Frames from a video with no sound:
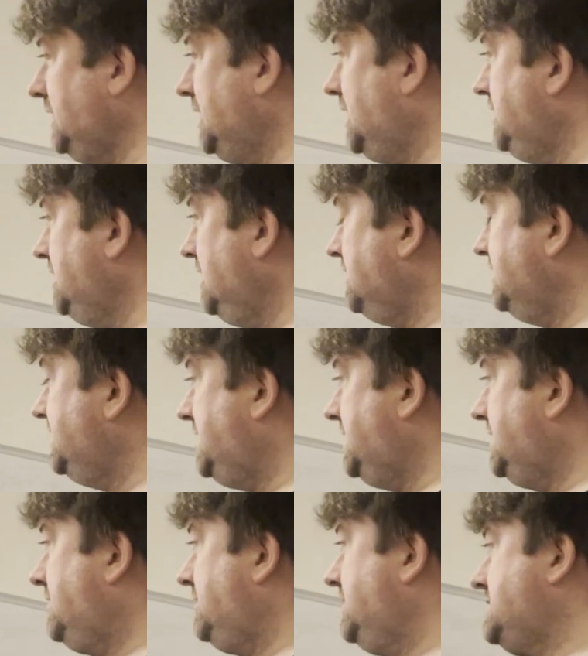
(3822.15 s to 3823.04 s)
And the
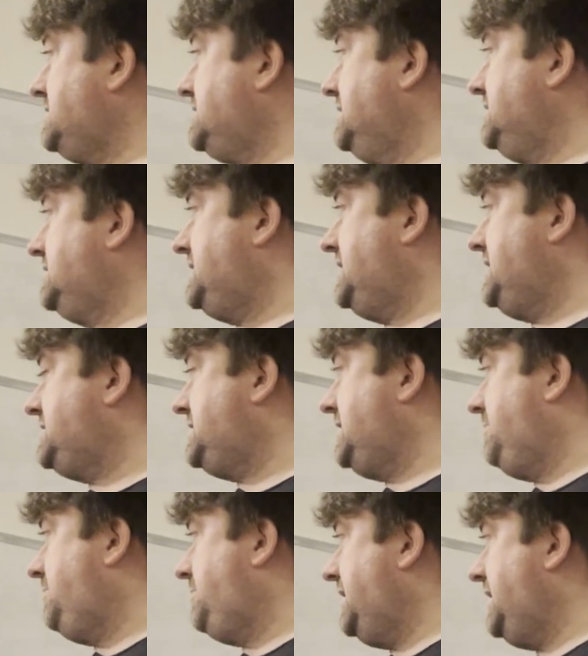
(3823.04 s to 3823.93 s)
idea is that
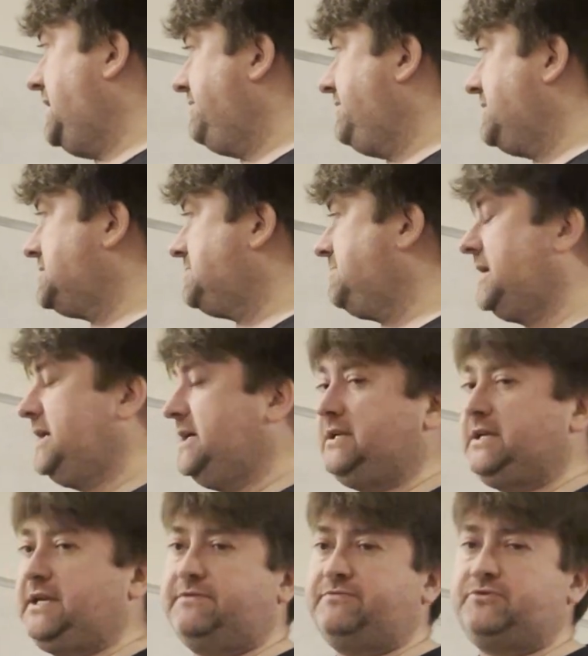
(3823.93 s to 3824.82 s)
TCP, I've
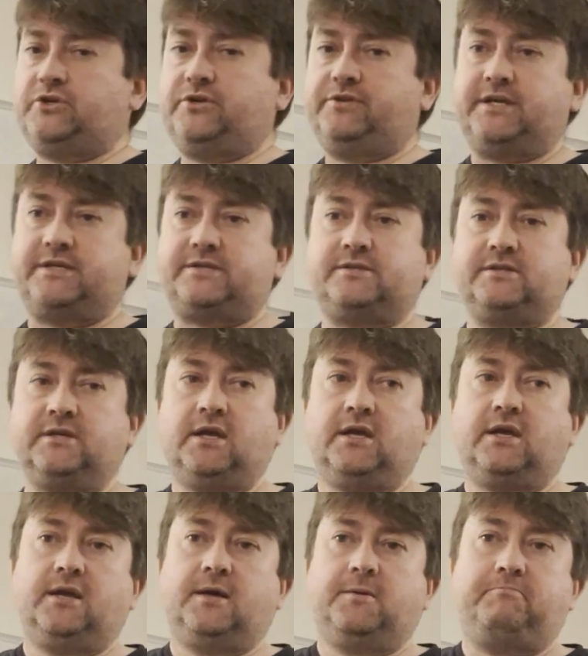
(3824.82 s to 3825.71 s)
explained, gives you this
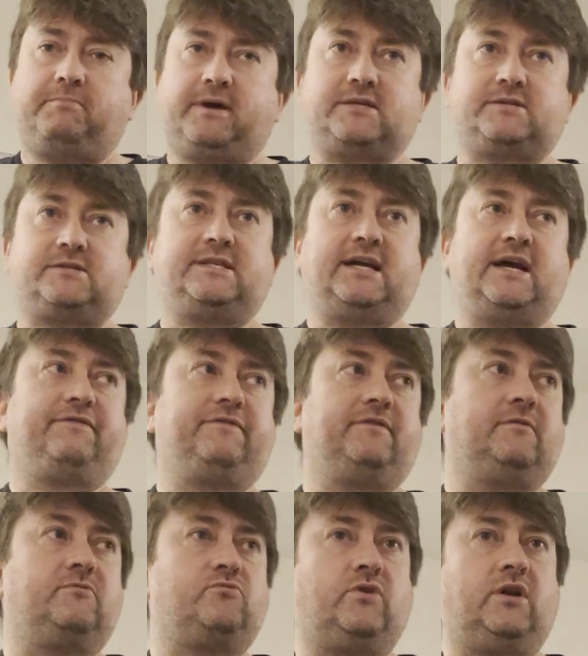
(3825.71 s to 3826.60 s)
best
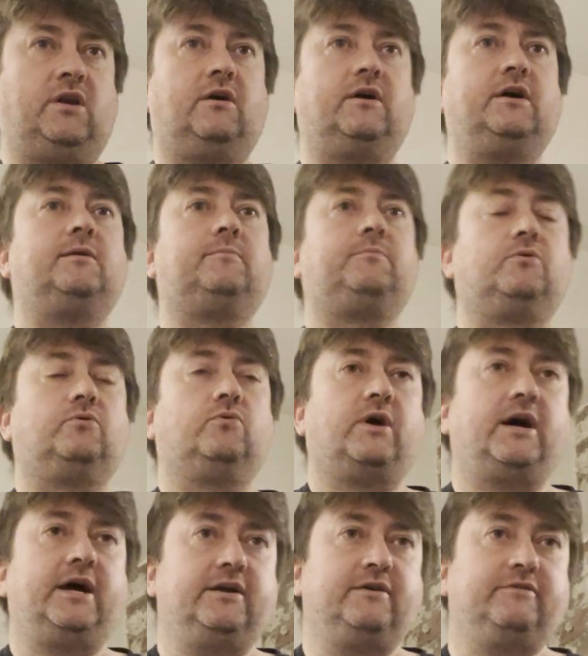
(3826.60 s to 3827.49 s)
effort, reliable
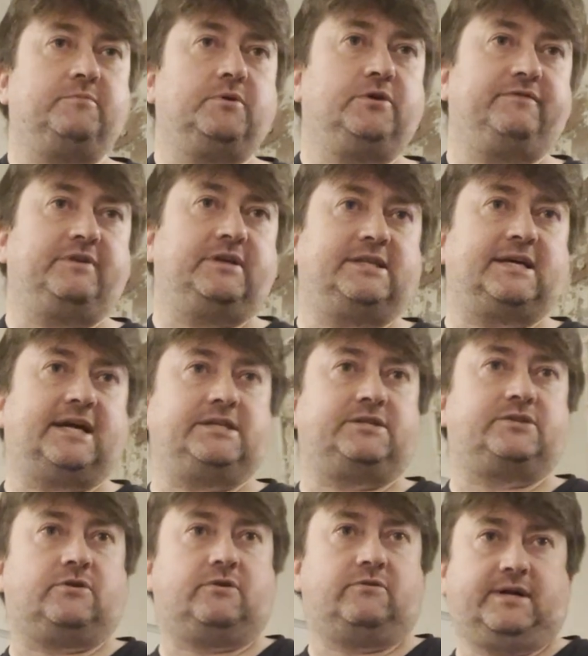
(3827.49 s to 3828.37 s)
way of moving
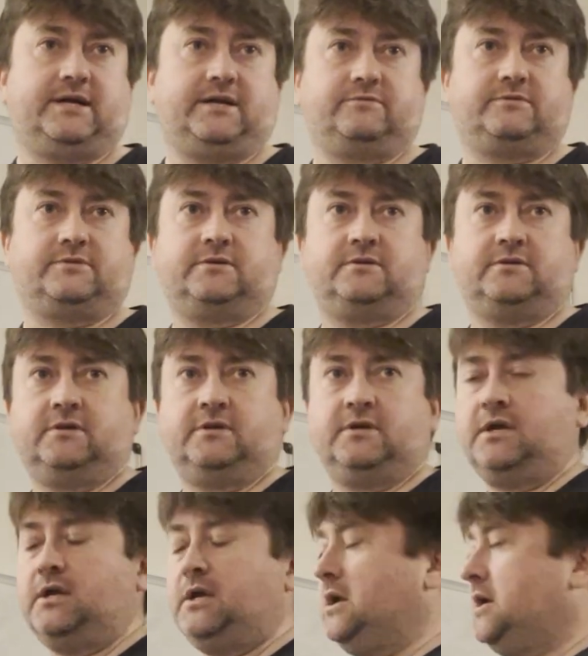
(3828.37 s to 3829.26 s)
data around.
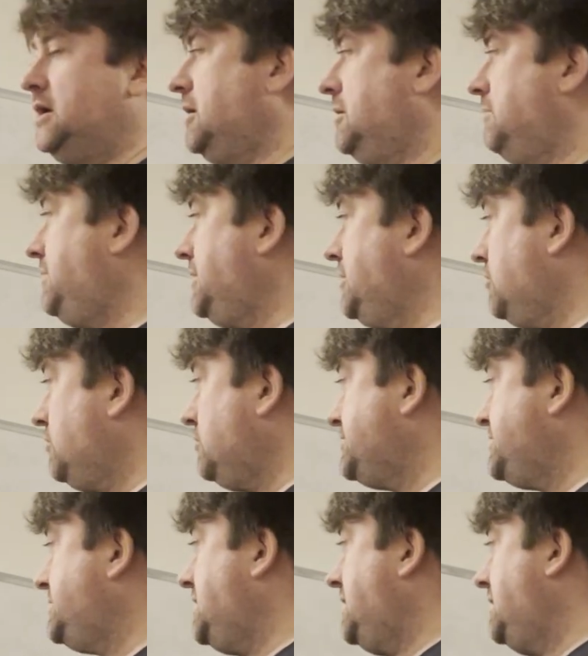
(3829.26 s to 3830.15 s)
But
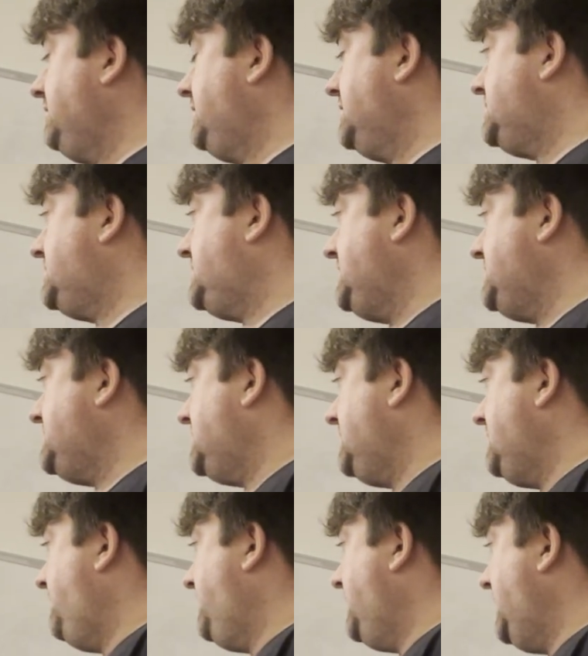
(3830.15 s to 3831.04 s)
also that
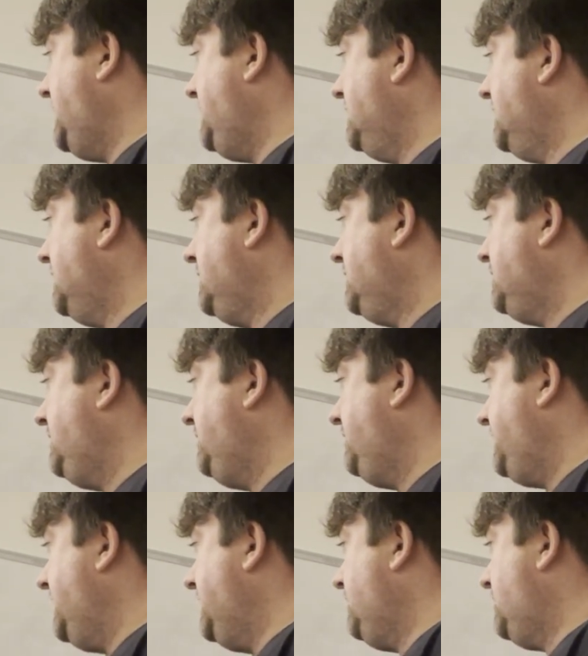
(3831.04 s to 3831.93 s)
TCP you
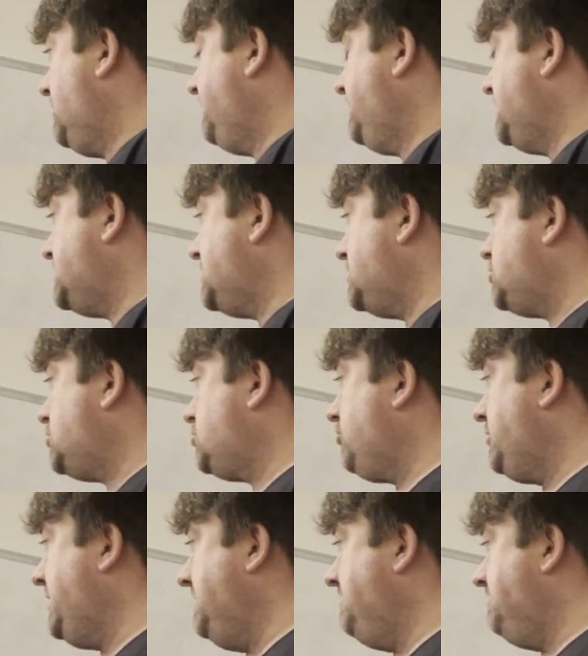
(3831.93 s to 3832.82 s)
think of as a
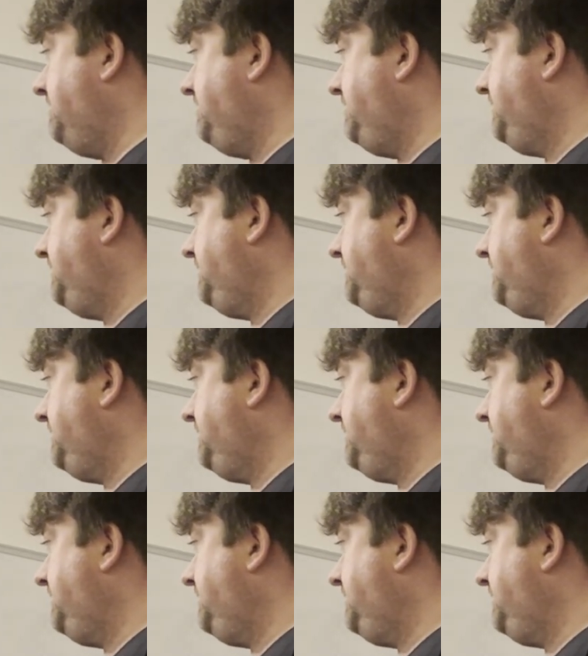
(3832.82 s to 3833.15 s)
stream.